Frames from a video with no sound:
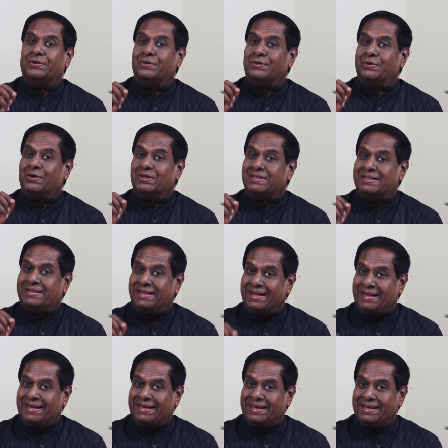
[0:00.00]
your
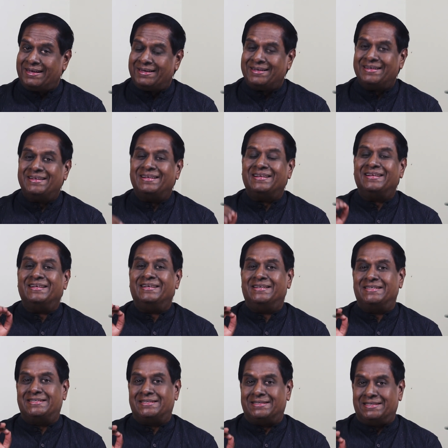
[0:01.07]
thinking
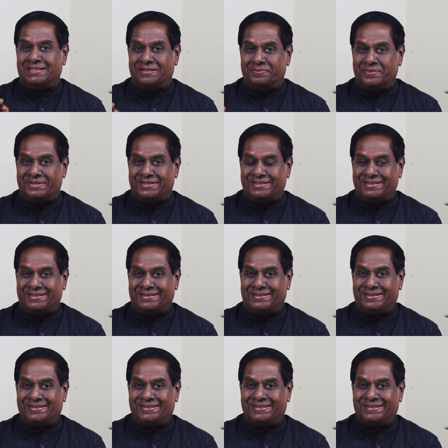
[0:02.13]
is limited.